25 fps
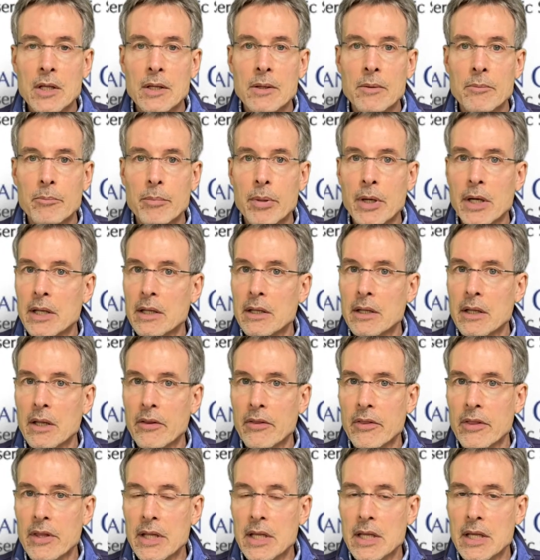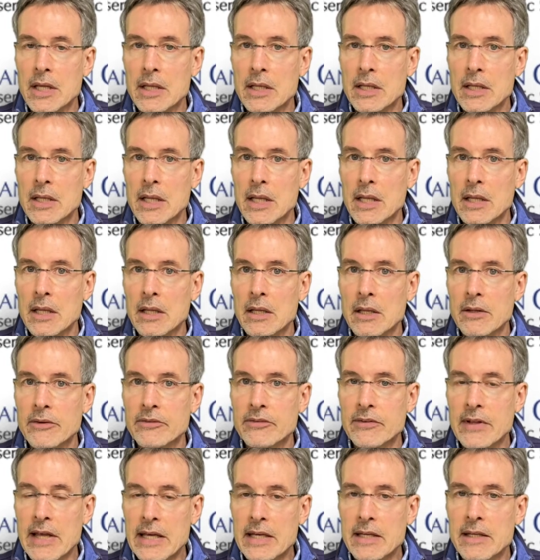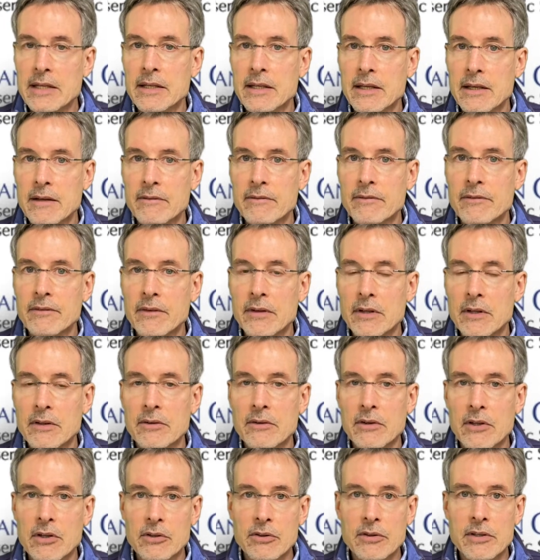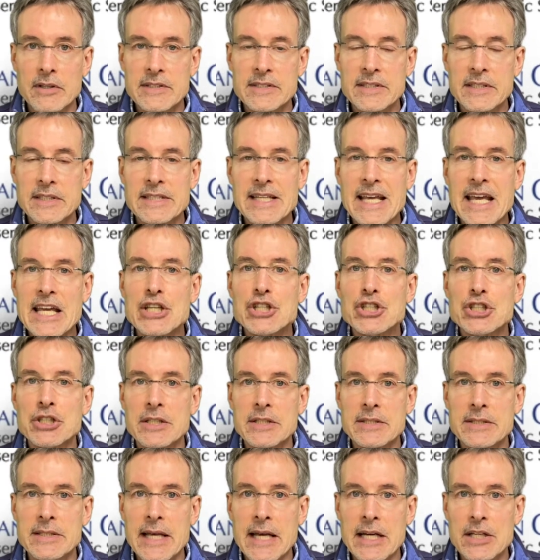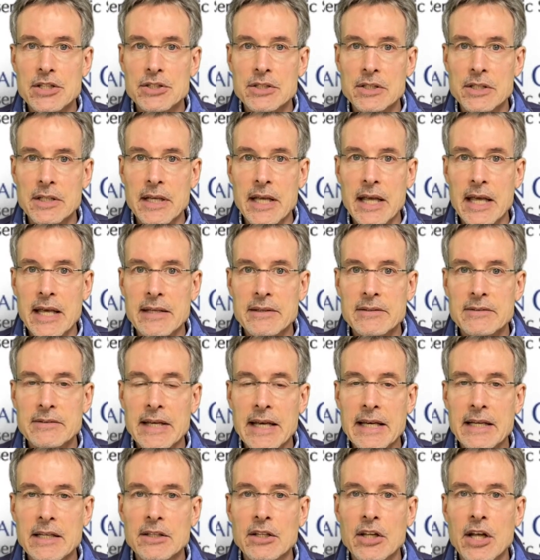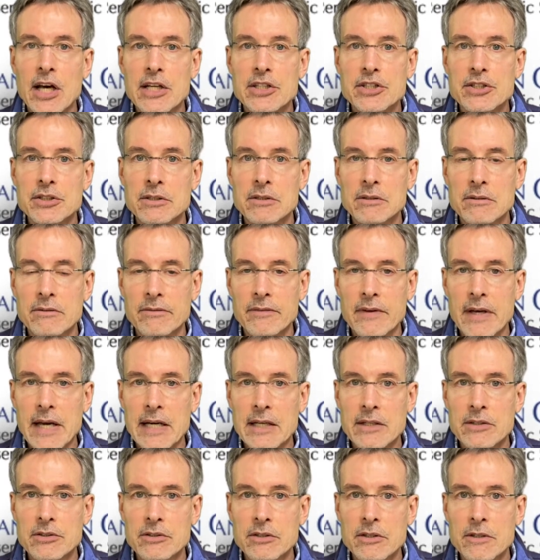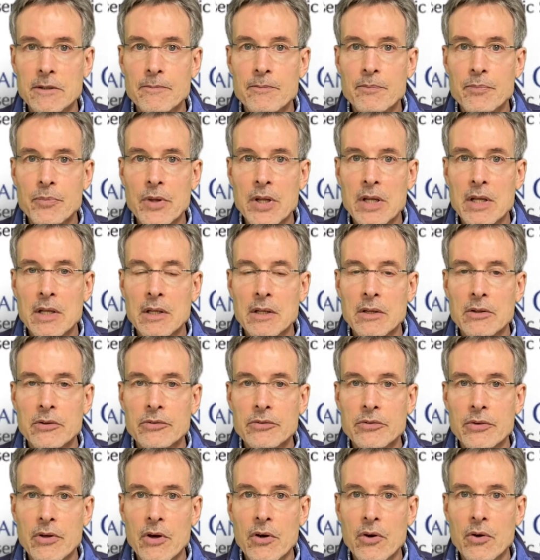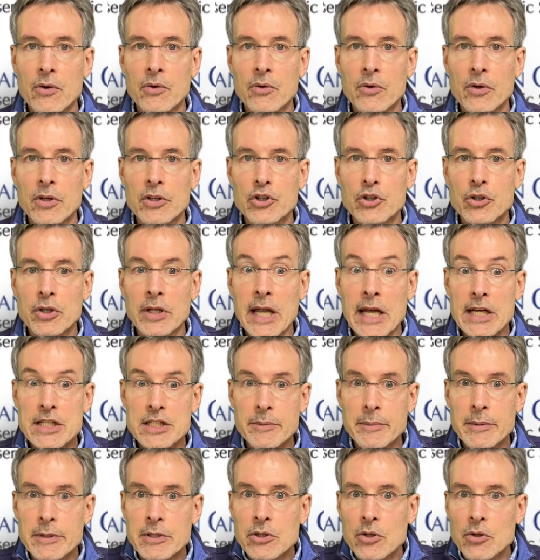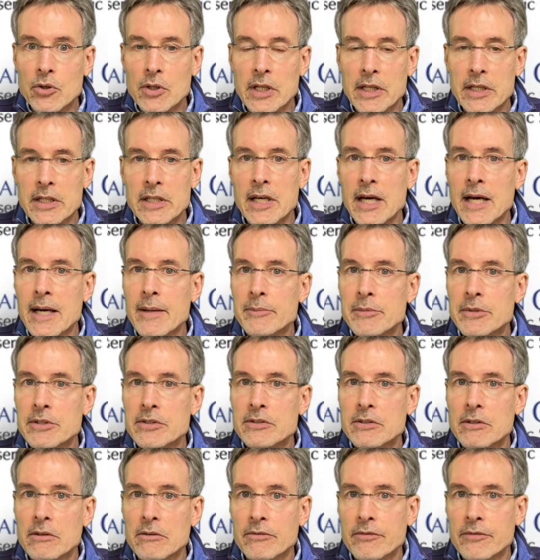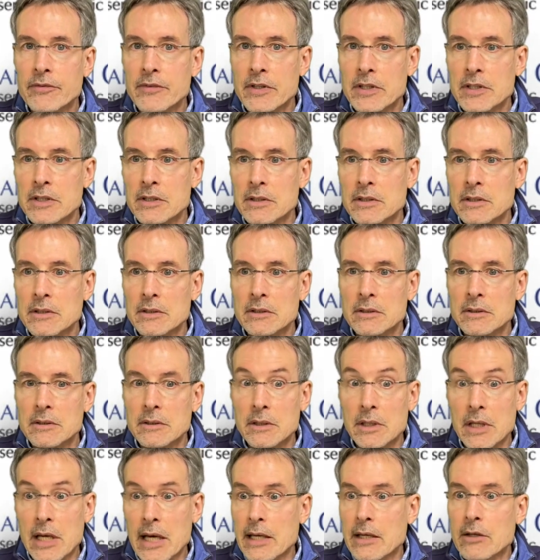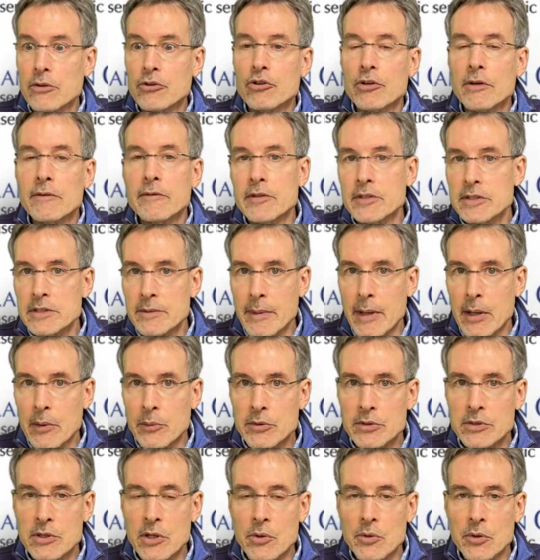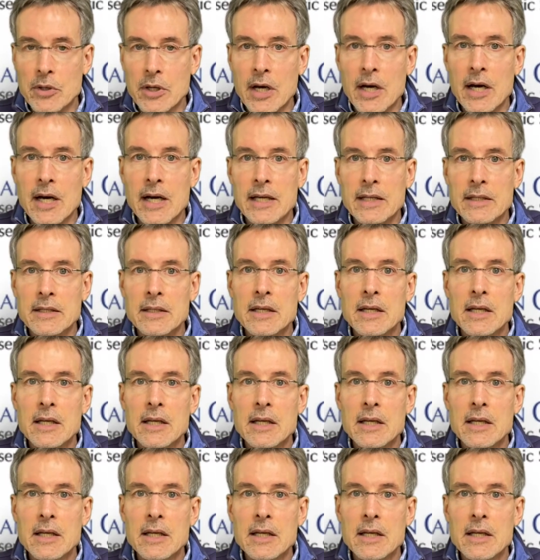But the sedative, the sedation is actually a psychological factor. So you can actually be totally numb and still feel kind of nervous about what's going on.